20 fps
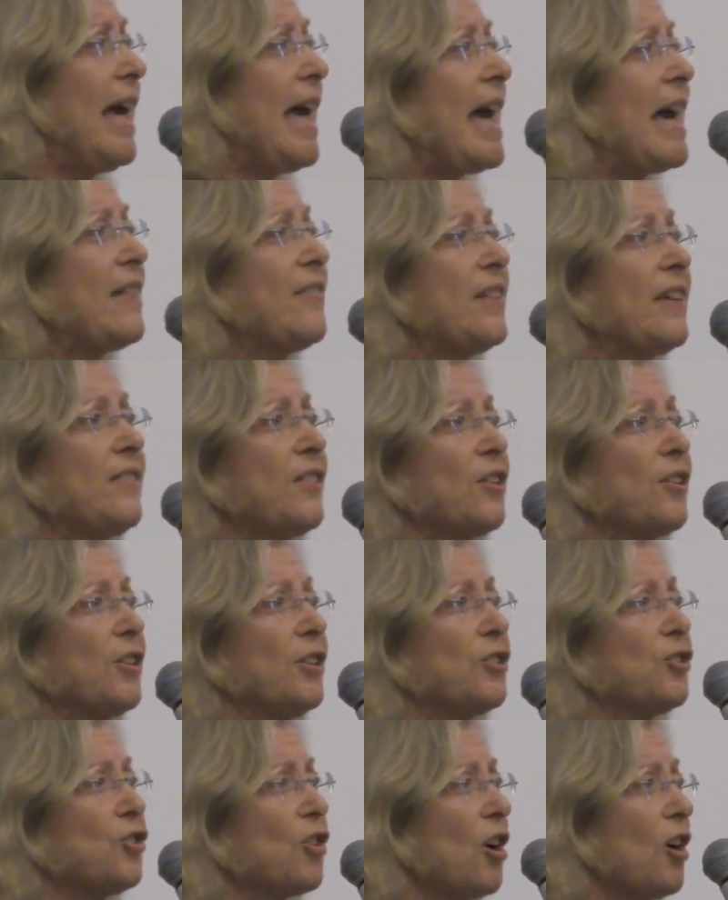And then they're going
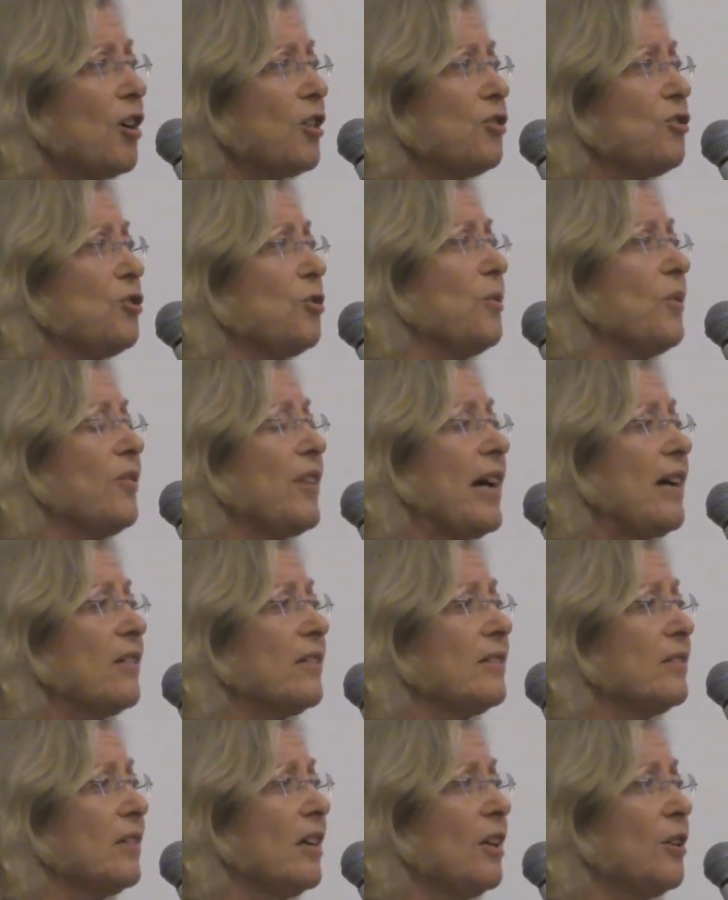to charge you a
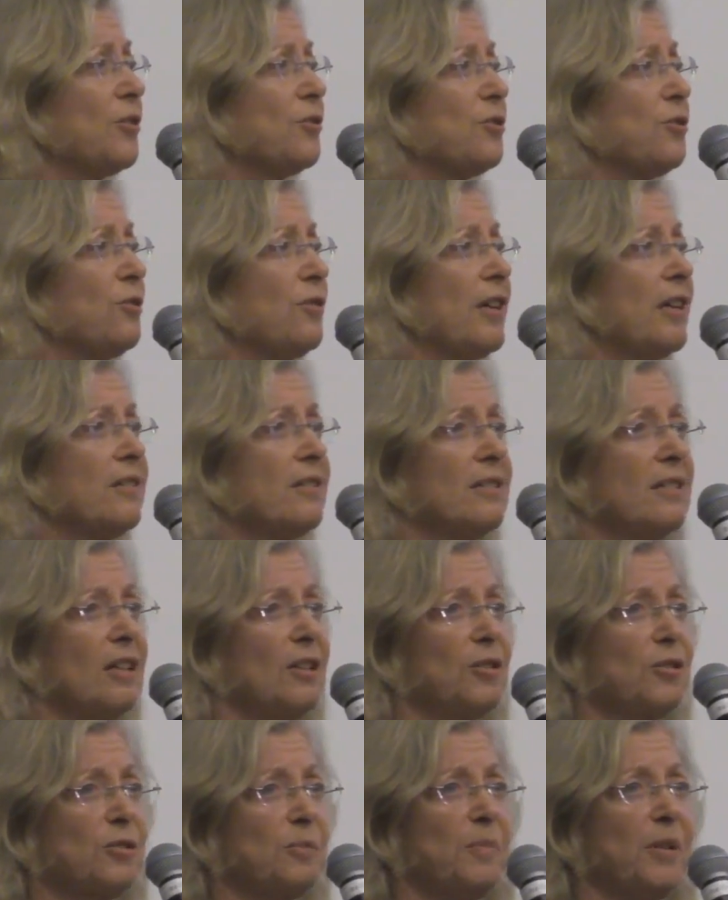thousand dollars, two thousand
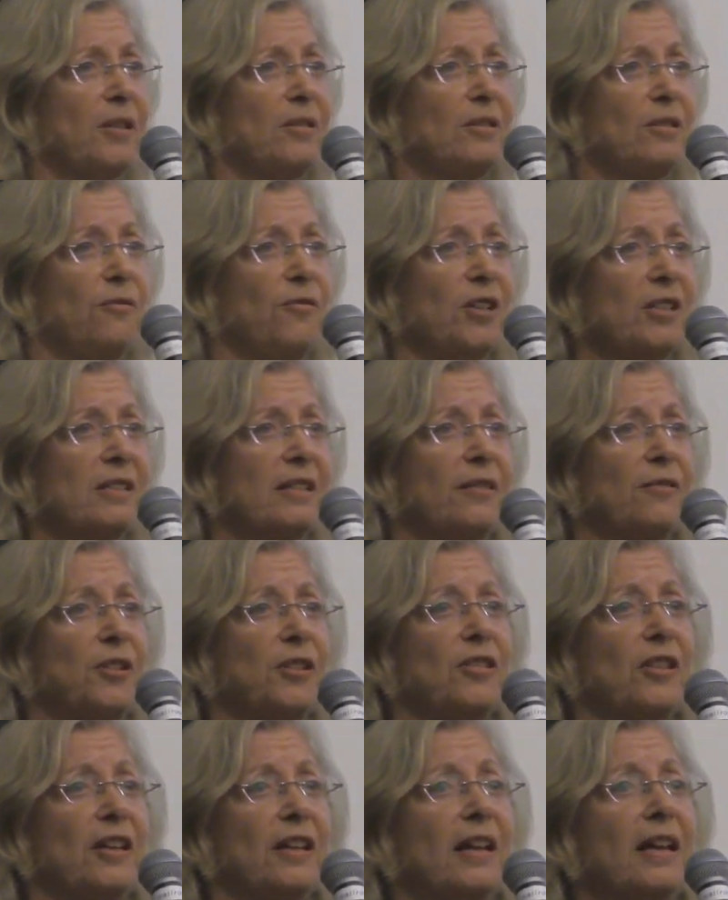dollars a month to fix
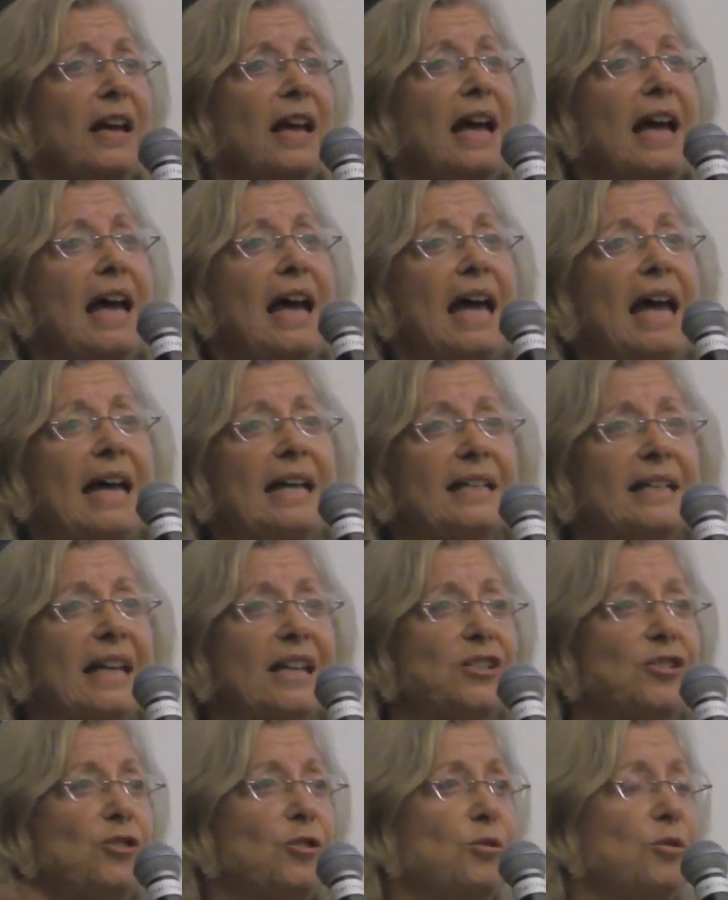everything and
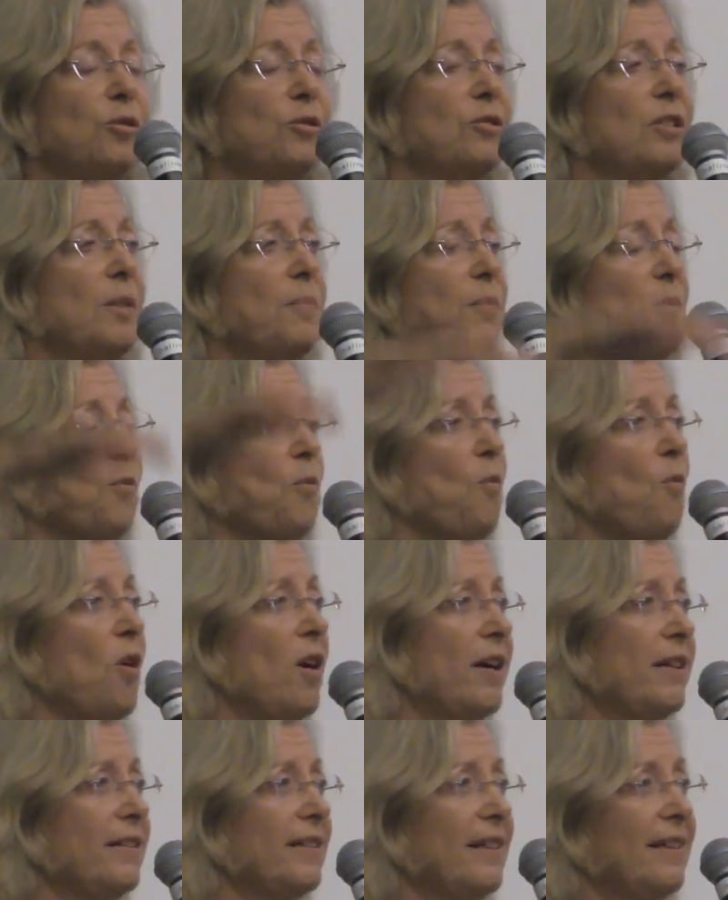get you to number
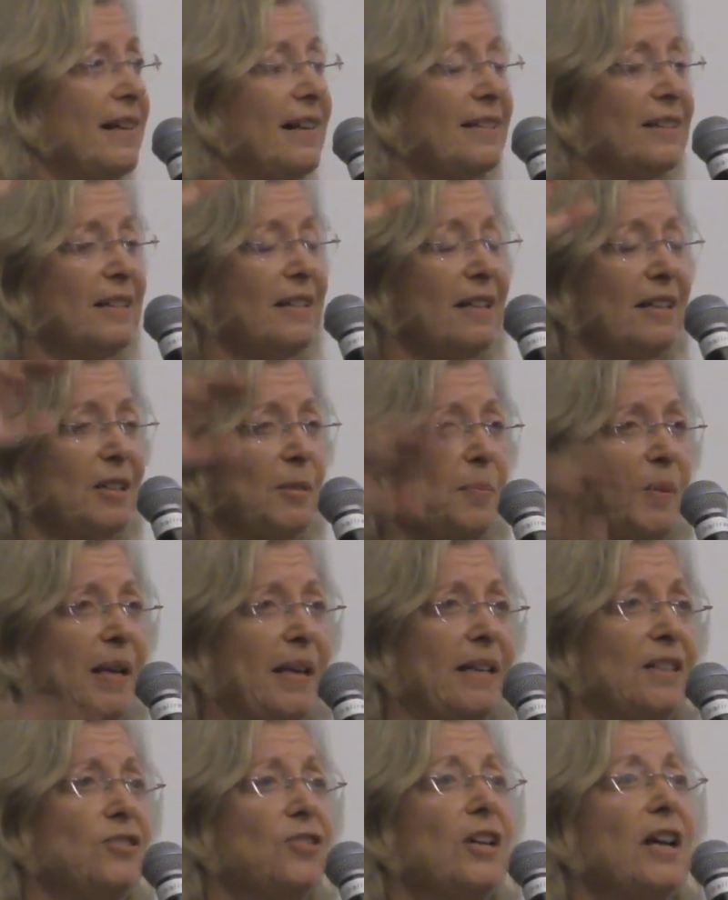one on, on the
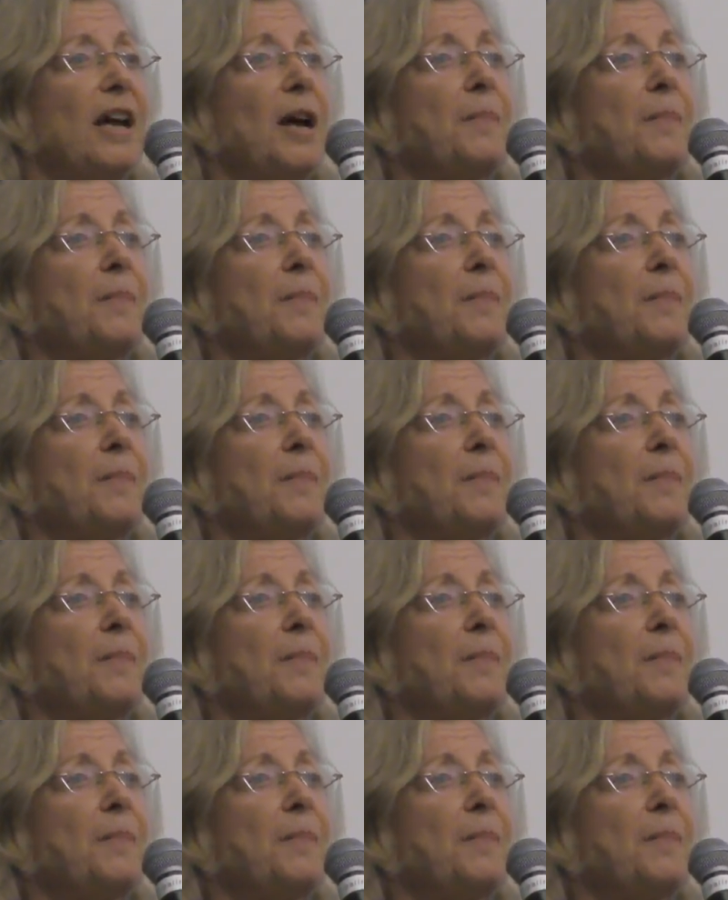page.